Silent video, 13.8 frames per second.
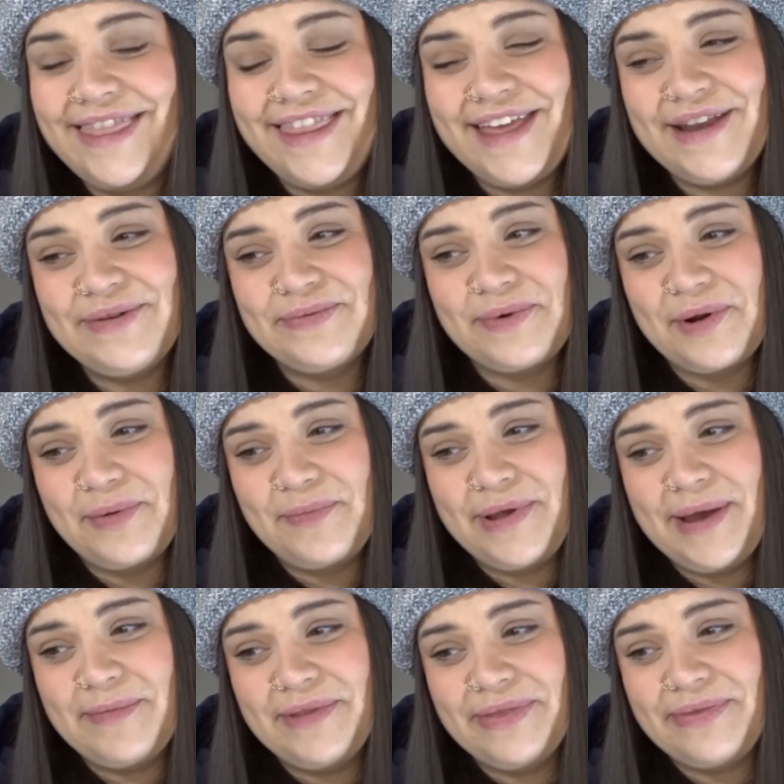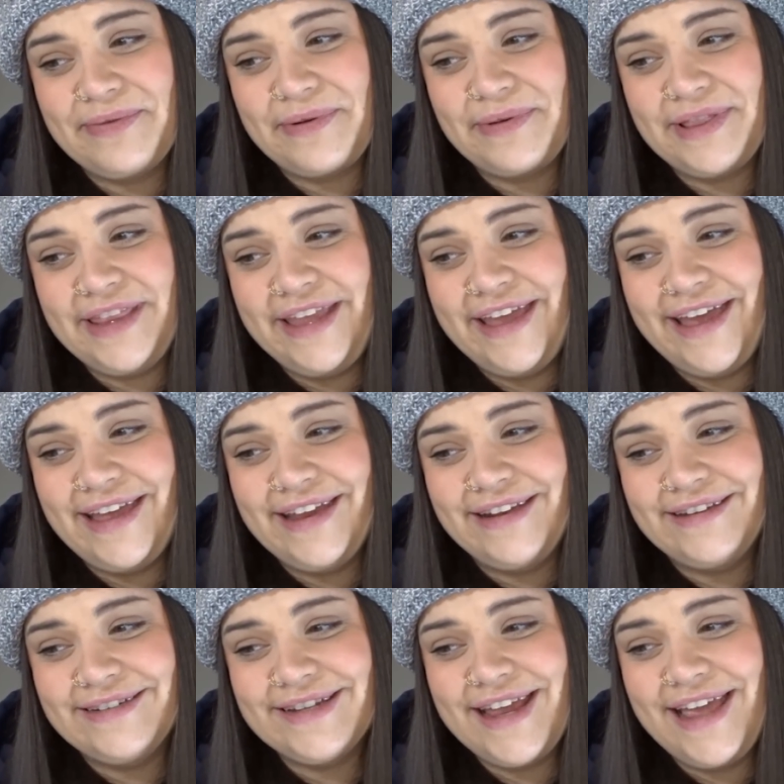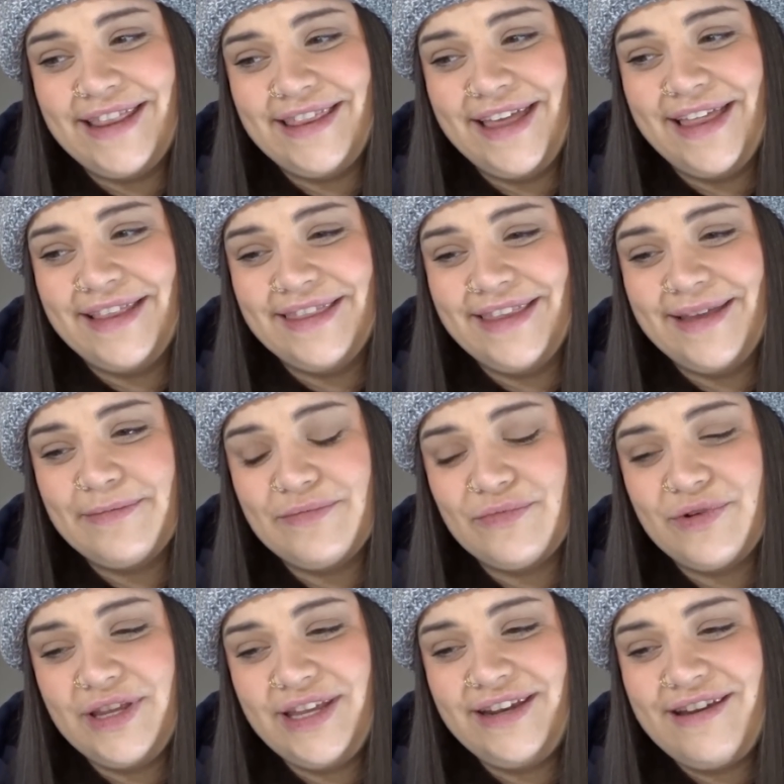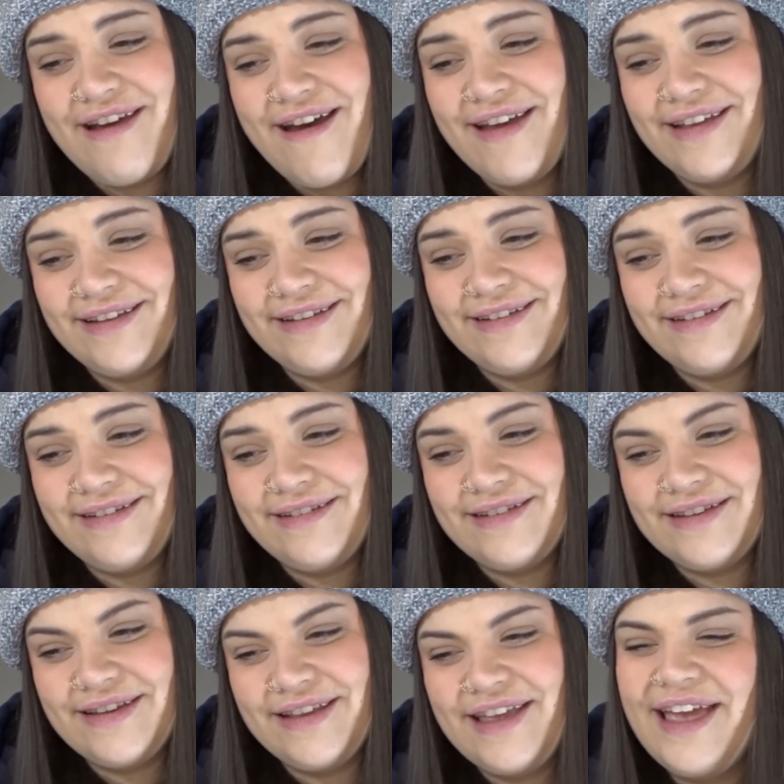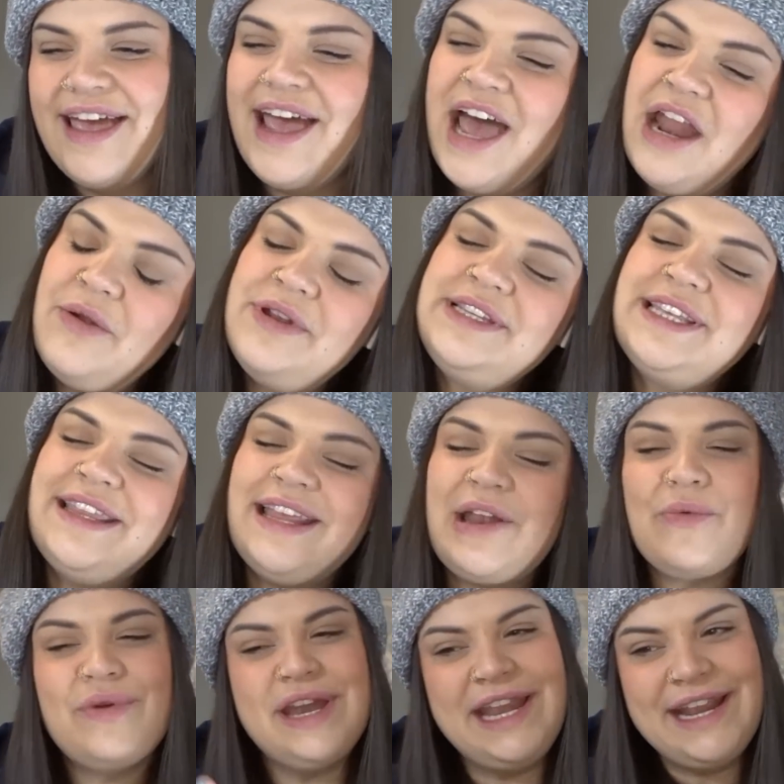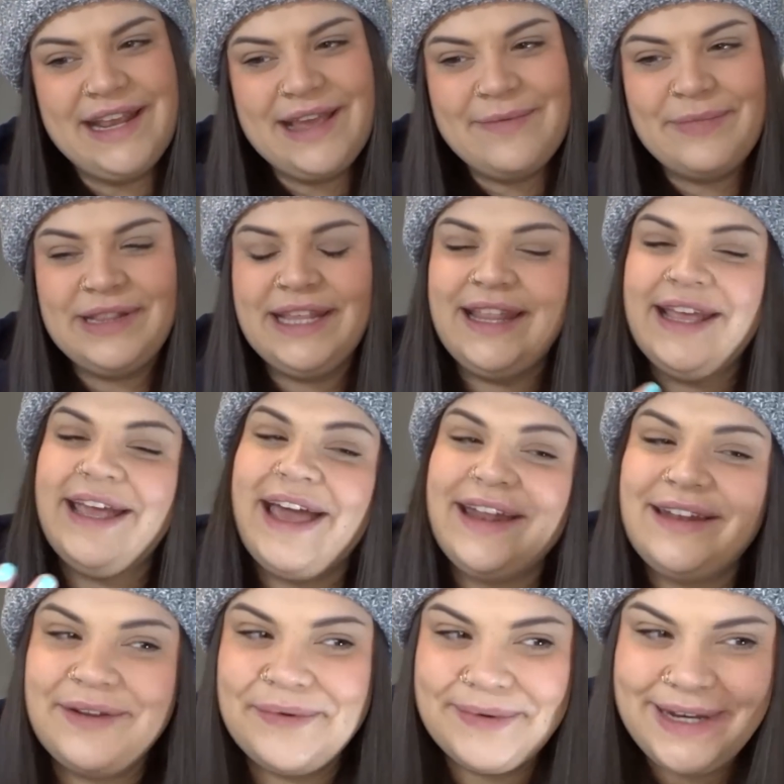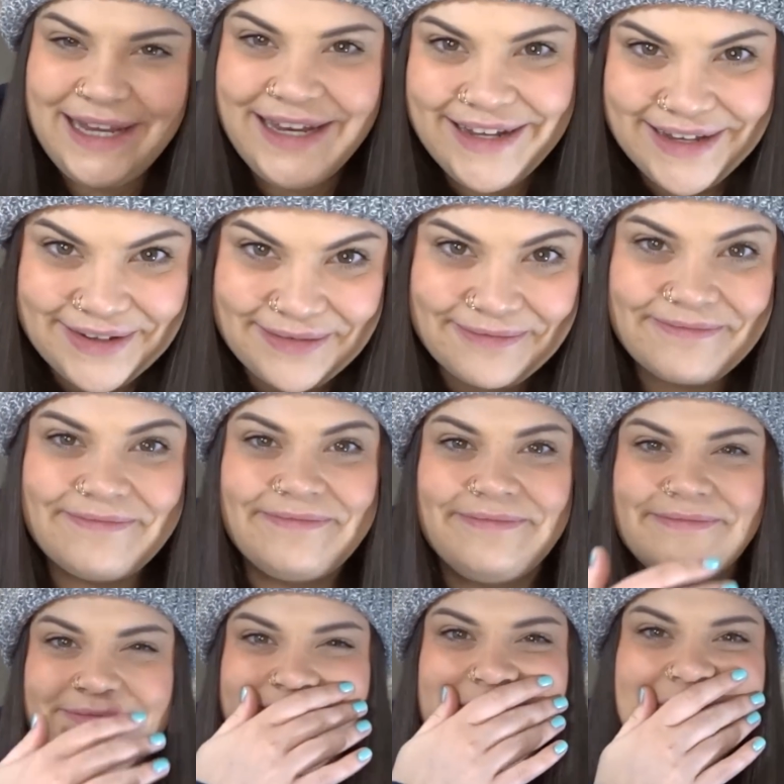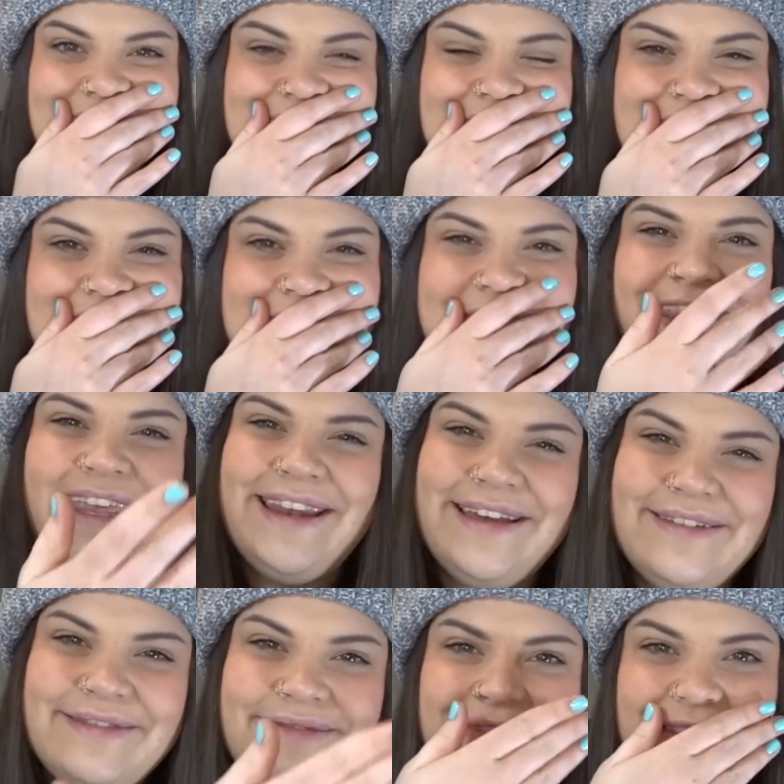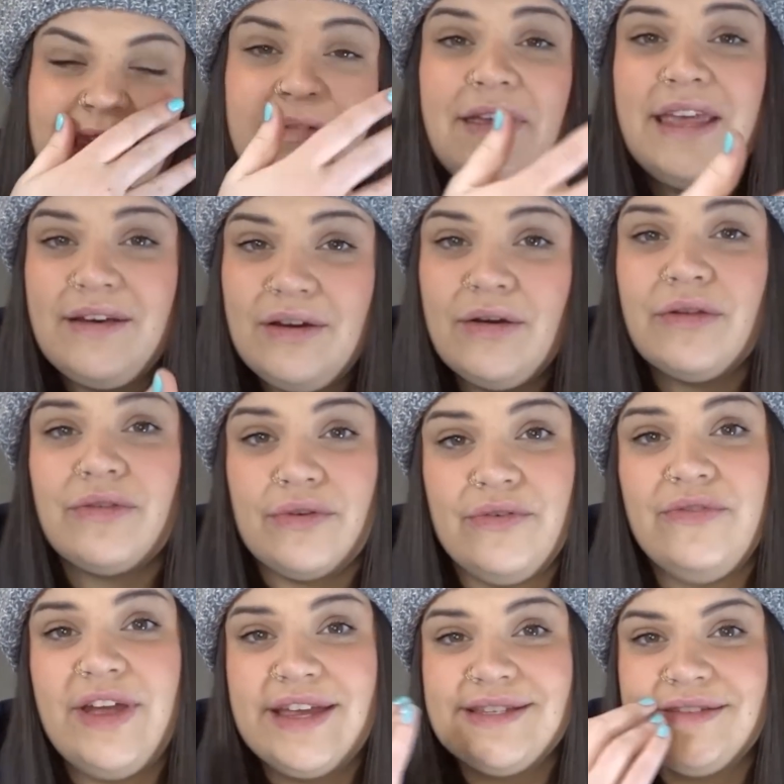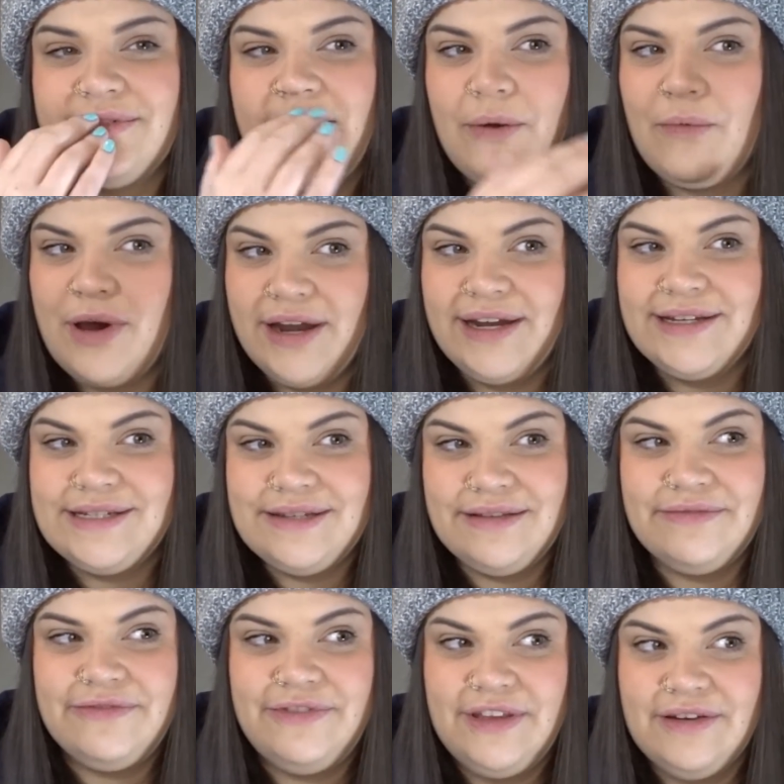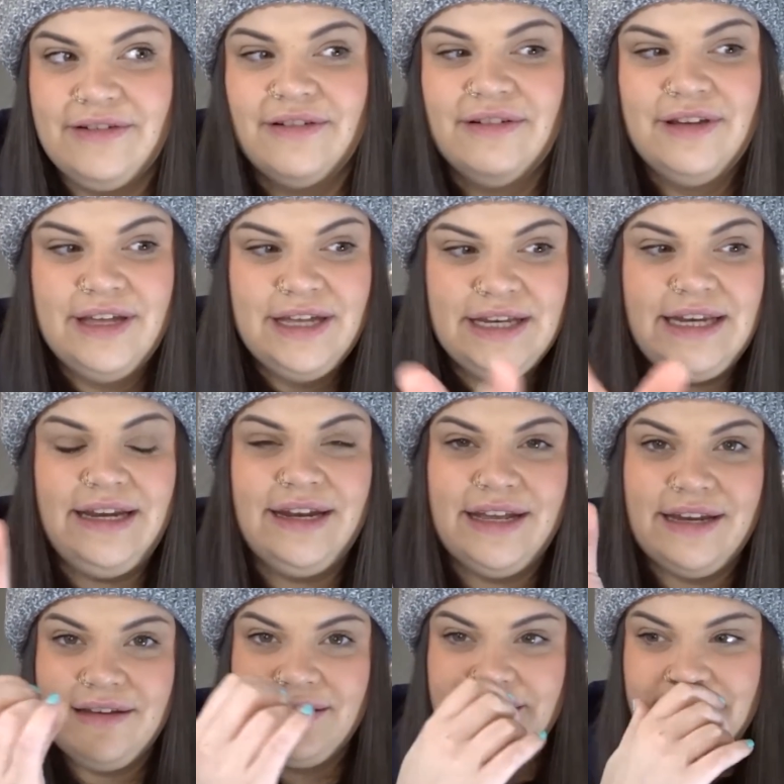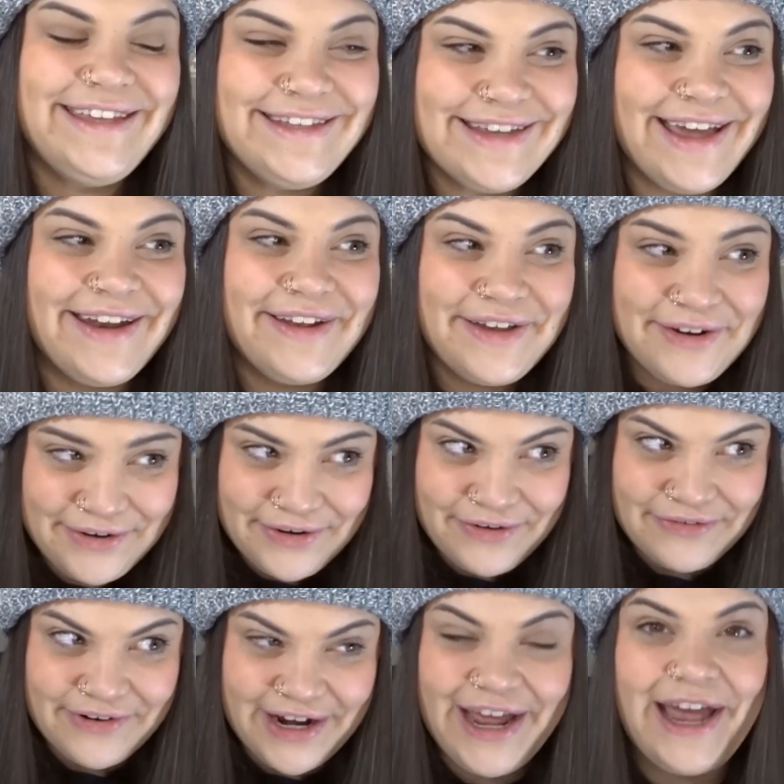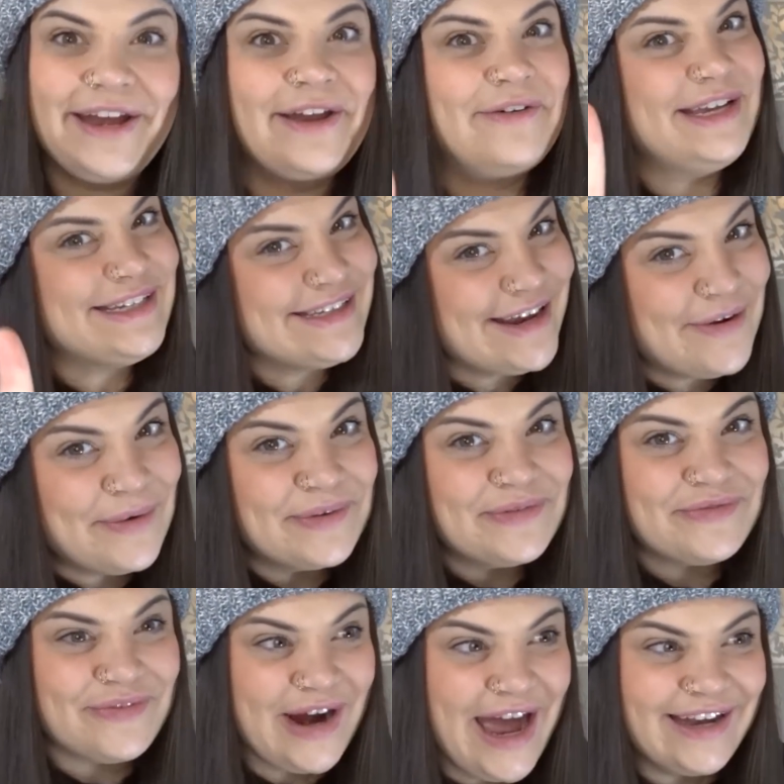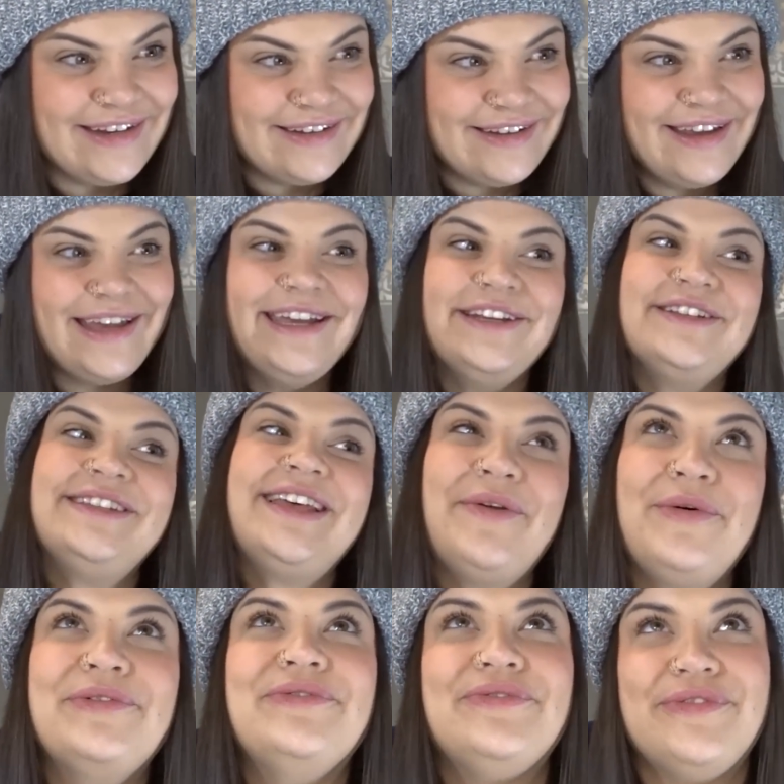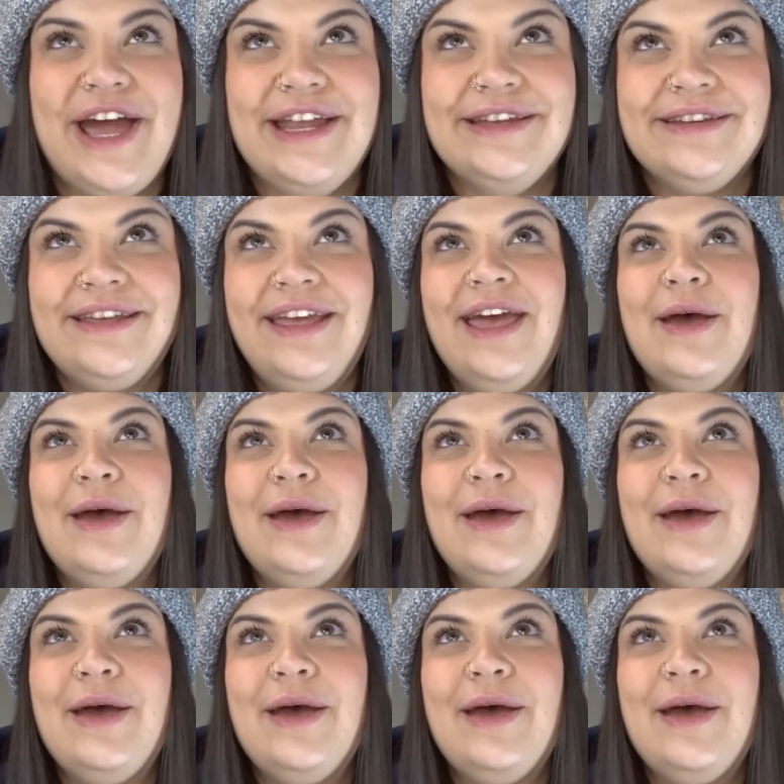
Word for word: And then Roop coming through at the end, and then them really not. I don't want to say they don't need him, but they like kind of don't need him you know, maybe he'll go through a phase of like wanting to feel needed. He's kind of got a girlfriend. I know he said old friend. He just said old friend.